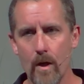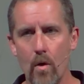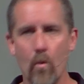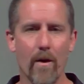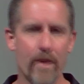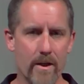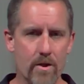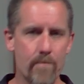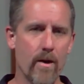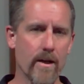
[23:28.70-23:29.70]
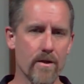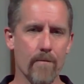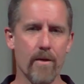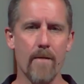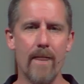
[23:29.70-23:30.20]
Well, this spring,
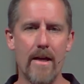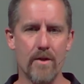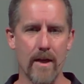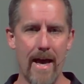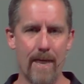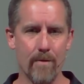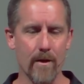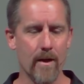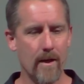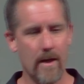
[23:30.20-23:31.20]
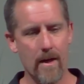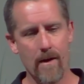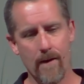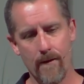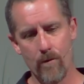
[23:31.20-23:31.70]
something amazing happened.
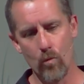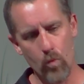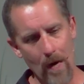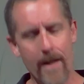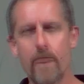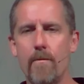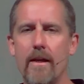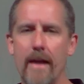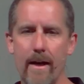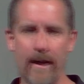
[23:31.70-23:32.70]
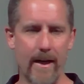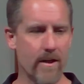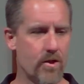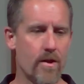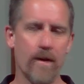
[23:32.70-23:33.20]
Right at the beginning, it
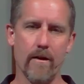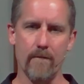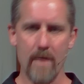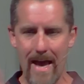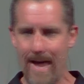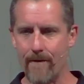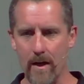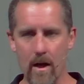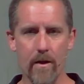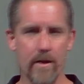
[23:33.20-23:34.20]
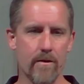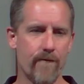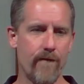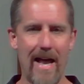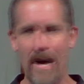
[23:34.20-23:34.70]
started having all these
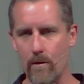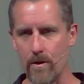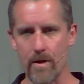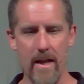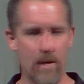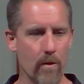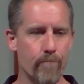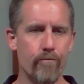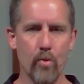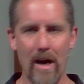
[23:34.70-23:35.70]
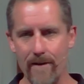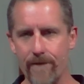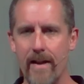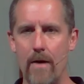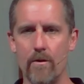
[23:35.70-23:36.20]
flowers, and they were bright
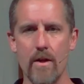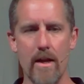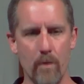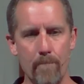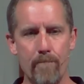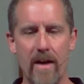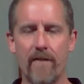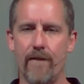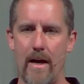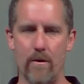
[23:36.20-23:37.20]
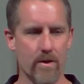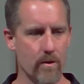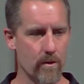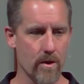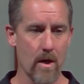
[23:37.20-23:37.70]
flowers, and they were big flowers. It
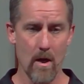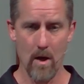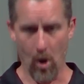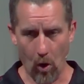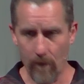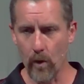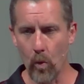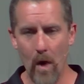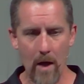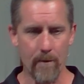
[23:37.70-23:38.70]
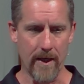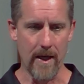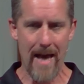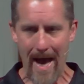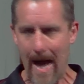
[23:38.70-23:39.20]
was overwhelming
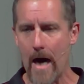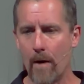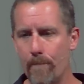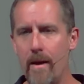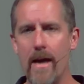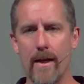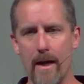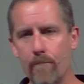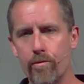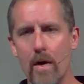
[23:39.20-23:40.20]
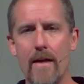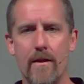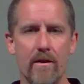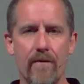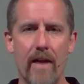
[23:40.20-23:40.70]
how big and bright
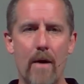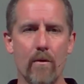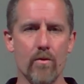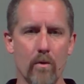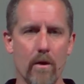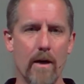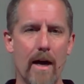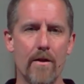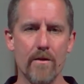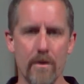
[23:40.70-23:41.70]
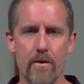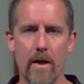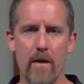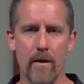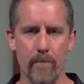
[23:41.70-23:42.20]
these flowers were on this
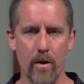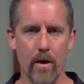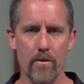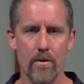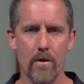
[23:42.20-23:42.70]
azalea bush.